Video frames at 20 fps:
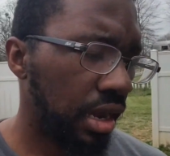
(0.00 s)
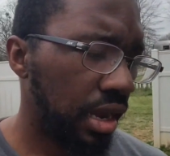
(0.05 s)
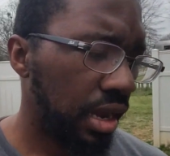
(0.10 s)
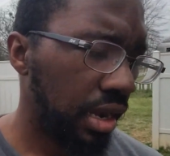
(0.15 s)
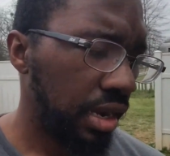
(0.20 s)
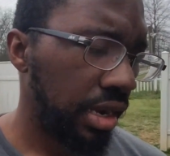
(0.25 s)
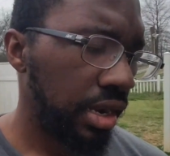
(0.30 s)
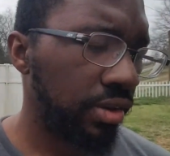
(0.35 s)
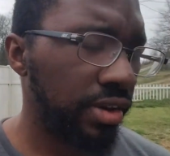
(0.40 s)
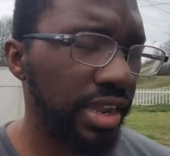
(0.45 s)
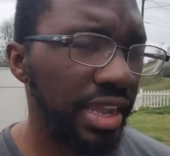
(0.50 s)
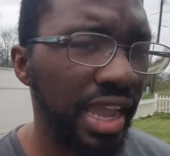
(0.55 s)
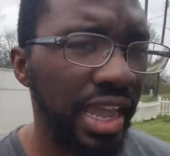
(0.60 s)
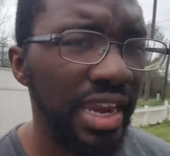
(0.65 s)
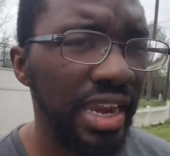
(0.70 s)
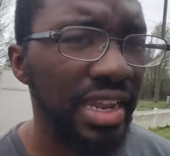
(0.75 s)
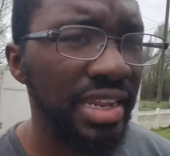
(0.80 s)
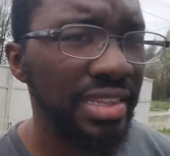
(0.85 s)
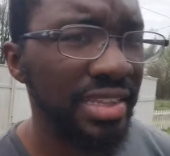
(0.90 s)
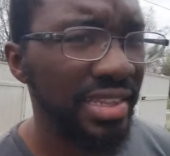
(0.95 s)

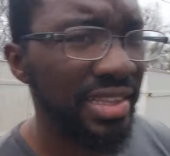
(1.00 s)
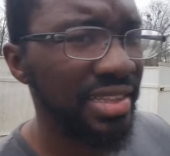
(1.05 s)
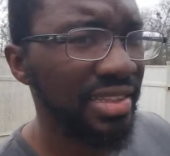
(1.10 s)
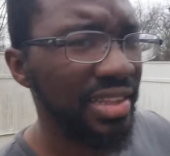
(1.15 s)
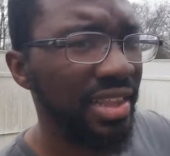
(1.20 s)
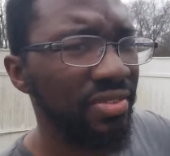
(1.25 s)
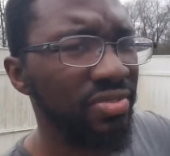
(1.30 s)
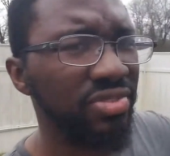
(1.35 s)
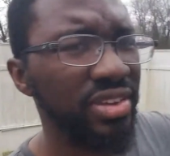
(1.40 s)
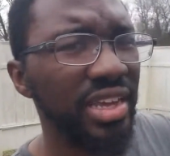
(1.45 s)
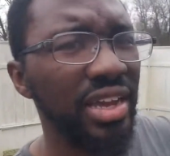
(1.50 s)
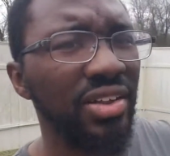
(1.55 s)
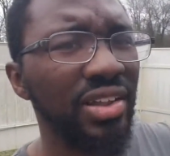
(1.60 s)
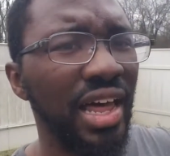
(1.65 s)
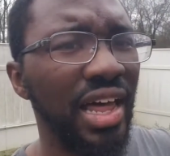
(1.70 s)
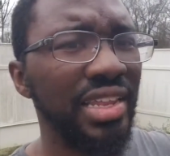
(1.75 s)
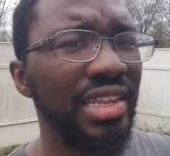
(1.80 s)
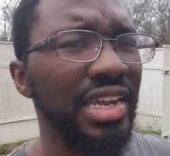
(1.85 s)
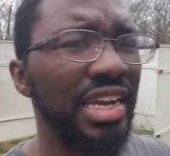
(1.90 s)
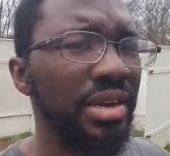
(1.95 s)
irrigating the field out
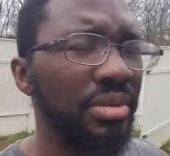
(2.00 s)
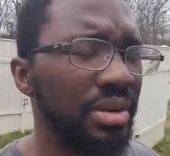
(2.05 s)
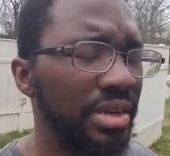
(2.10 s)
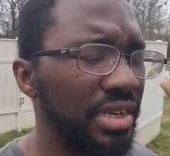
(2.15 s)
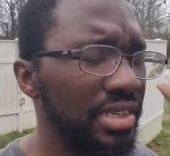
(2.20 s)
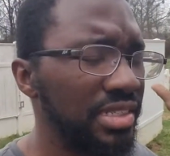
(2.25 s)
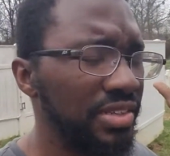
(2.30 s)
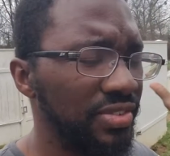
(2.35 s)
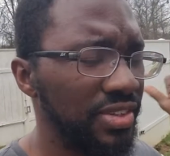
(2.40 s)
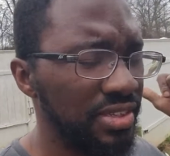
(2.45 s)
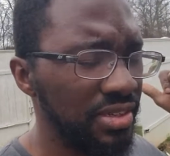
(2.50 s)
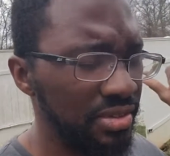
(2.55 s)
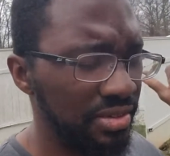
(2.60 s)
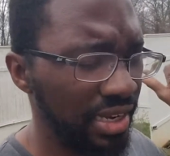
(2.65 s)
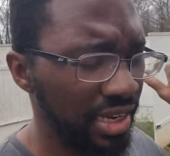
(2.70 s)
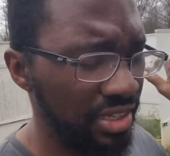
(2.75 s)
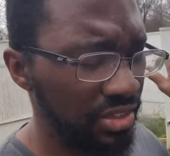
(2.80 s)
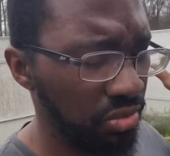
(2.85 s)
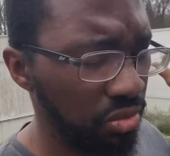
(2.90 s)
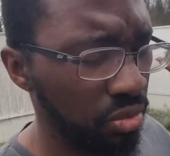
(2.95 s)
there, because if it
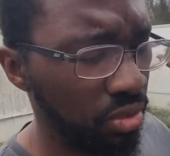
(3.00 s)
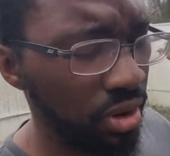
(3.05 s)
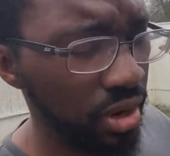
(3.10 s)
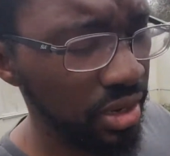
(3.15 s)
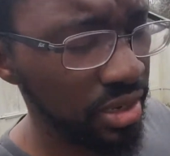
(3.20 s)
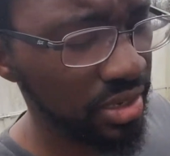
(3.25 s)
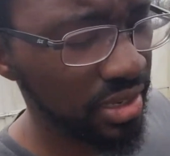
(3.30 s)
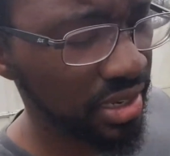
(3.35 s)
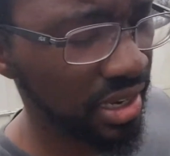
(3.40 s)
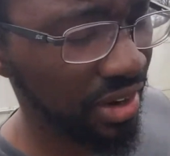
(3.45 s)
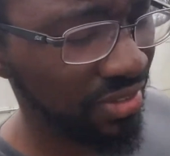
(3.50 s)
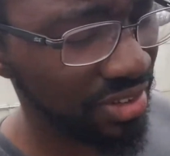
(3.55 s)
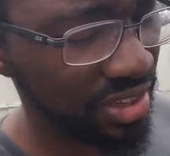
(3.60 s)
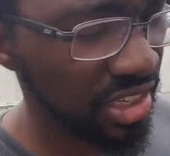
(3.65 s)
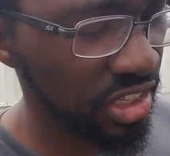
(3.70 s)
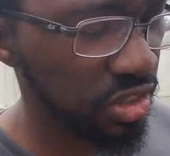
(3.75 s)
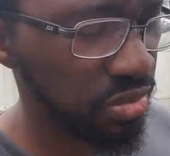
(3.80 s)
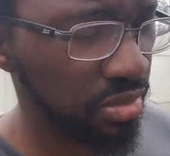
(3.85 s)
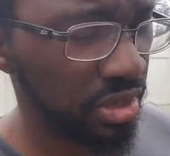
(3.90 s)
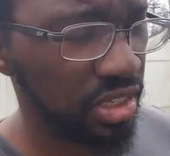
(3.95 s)
takes one to cover this
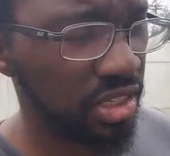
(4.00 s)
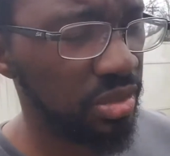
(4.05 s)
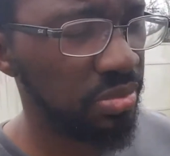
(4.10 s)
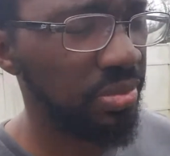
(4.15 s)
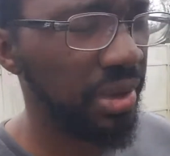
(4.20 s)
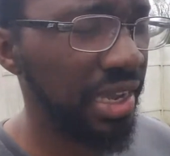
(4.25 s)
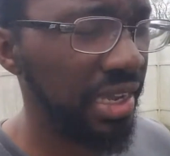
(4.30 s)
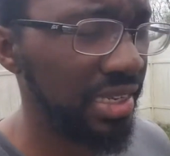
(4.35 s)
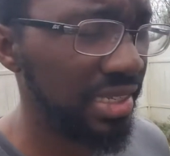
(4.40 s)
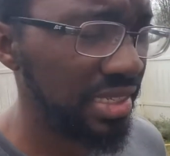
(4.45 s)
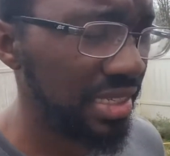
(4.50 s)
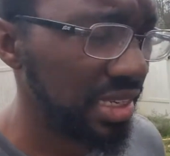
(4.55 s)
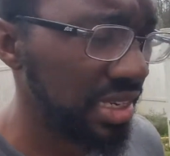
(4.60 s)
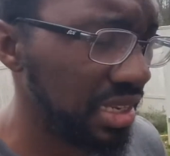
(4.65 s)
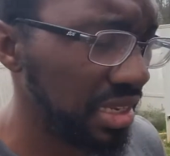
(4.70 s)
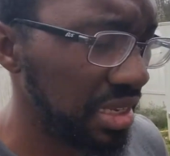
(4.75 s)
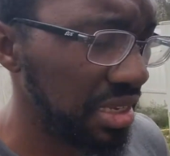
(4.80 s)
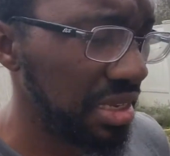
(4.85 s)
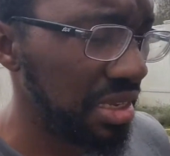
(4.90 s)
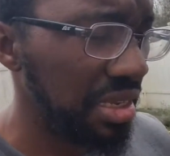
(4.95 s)
much space,
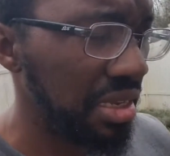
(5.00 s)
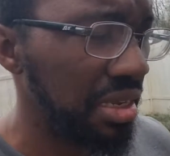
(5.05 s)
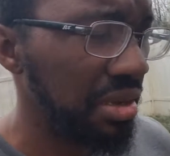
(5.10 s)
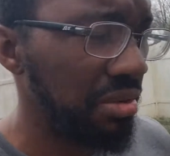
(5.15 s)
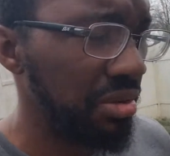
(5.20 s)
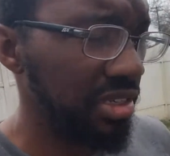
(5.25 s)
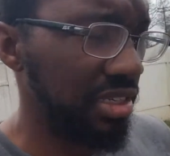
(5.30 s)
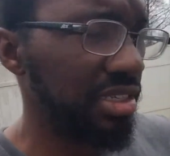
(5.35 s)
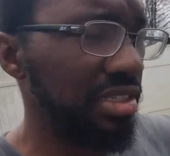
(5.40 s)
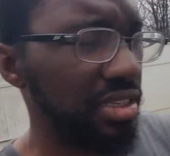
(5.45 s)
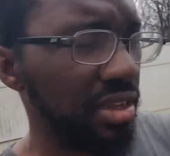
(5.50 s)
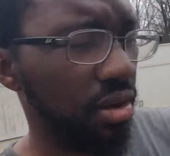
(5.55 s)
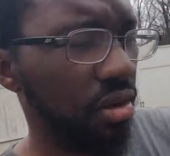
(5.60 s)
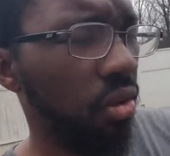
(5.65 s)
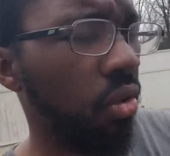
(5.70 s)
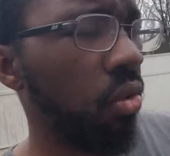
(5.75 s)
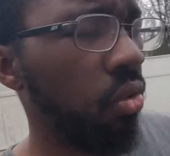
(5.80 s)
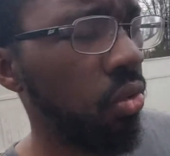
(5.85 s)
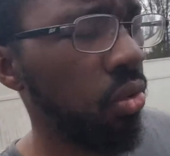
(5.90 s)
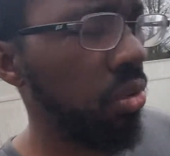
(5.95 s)
which is
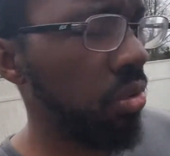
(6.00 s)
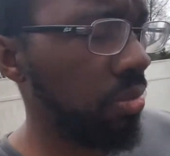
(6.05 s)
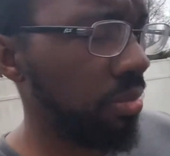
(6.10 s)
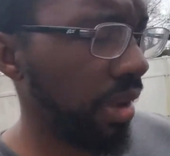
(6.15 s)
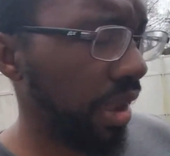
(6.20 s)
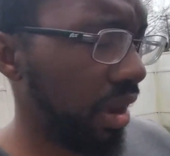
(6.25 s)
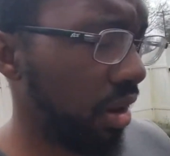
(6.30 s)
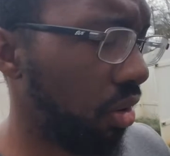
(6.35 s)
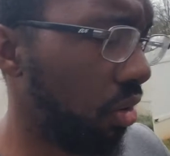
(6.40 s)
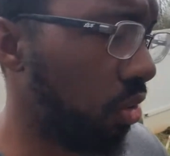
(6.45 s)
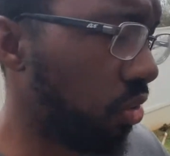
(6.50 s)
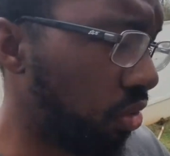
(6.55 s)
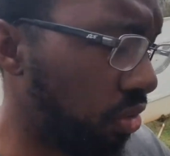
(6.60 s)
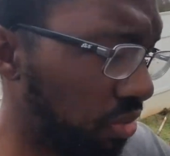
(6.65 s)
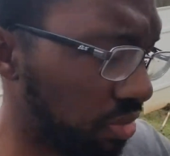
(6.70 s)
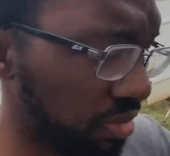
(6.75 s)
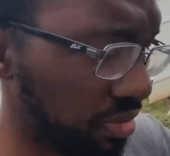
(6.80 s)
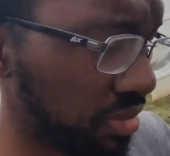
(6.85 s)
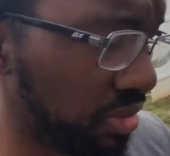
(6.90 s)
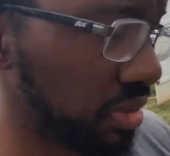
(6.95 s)
my whole
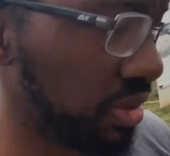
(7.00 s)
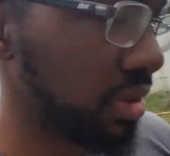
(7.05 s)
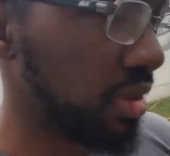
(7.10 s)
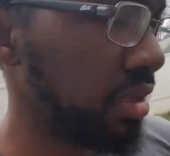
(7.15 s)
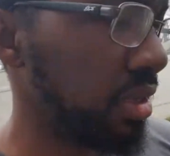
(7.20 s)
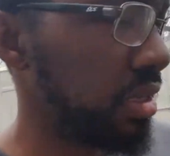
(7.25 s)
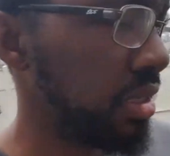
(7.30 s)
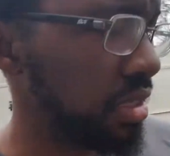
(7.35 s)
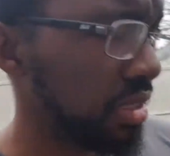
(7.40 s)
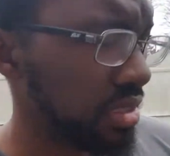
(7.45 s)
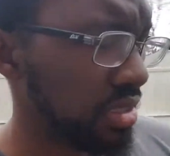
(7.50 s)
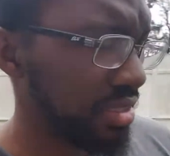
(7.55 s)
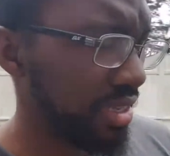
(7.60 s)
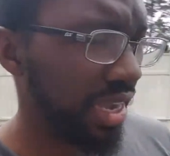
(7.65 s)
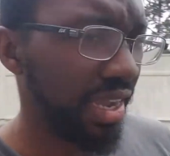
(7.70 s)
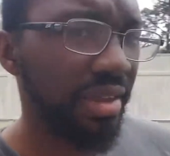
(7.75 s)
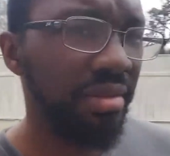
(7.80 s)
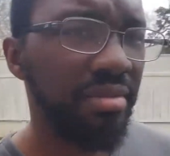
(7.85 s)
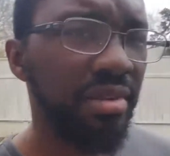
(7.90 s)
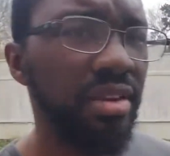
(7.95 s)

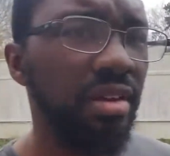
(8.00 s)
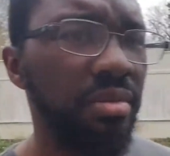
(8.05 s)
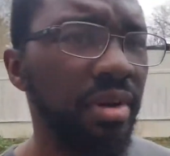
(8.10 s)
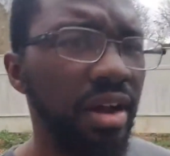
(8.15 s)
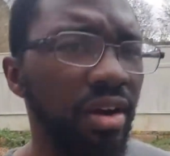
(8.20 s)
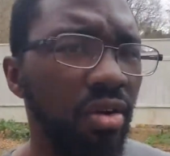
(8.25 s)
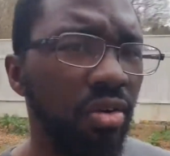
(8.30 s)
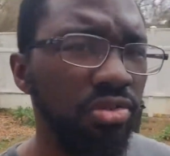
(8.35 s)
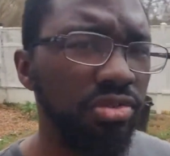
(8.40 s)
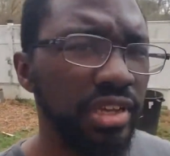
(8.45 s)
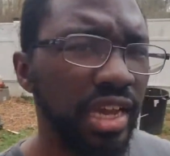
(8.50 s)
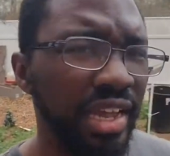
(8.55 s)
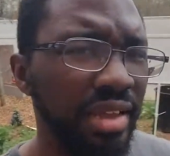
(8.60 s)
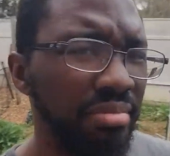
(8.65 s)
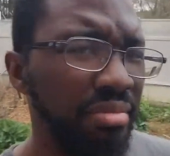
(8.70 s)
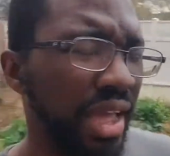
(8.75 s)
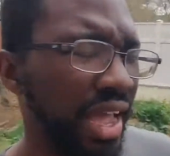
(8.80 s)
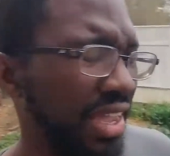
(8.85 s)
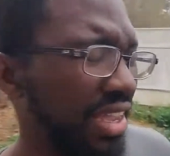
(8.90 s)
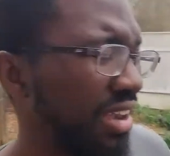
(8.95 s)
second
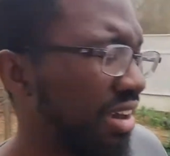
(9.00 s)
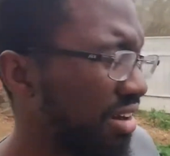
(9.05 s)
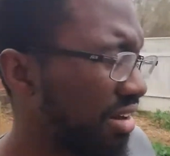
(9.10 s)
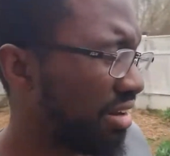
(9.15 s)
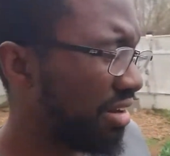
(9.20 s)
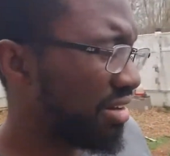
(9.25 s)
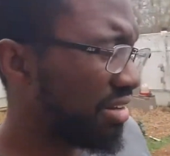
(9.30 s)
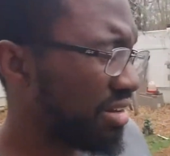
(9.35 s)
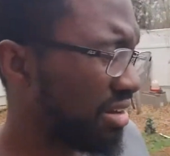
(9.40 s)
backyard,